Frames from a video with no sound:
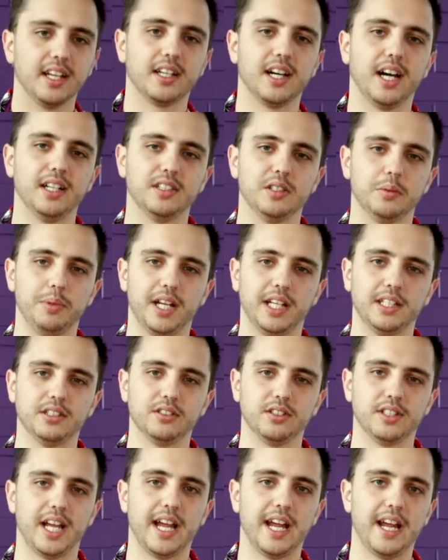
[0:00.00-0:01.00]
Kind of depends
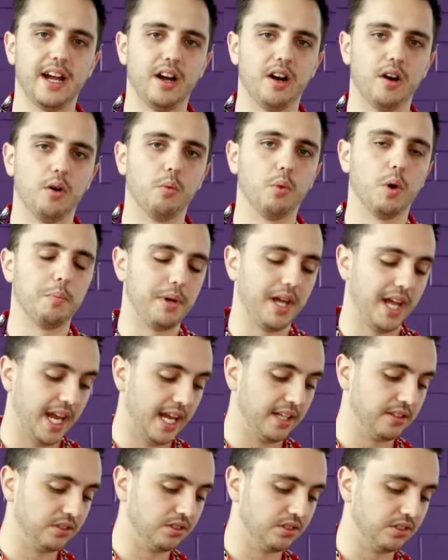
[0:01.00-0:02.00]
on how, what
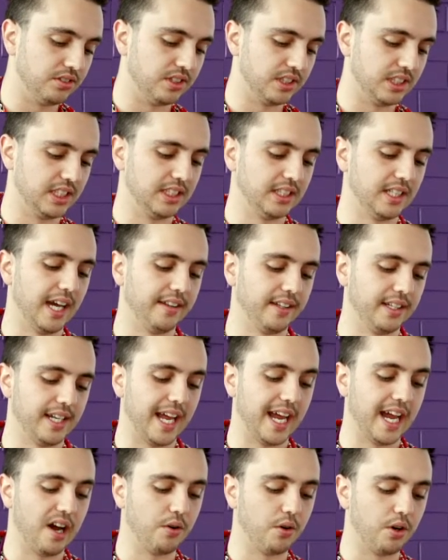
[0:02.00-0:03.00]
pan you're using, and then
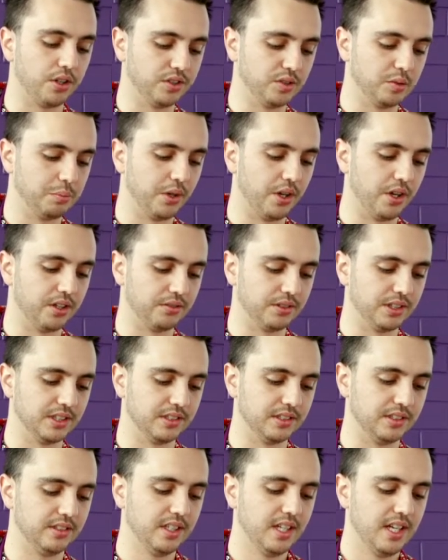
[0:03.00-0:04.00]
how hot your burner
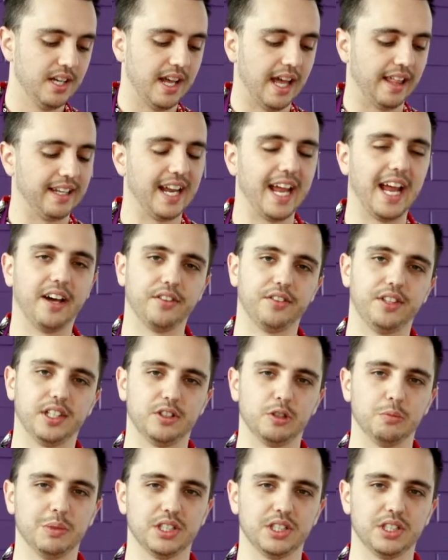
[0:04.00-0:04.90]
is, and then how thick your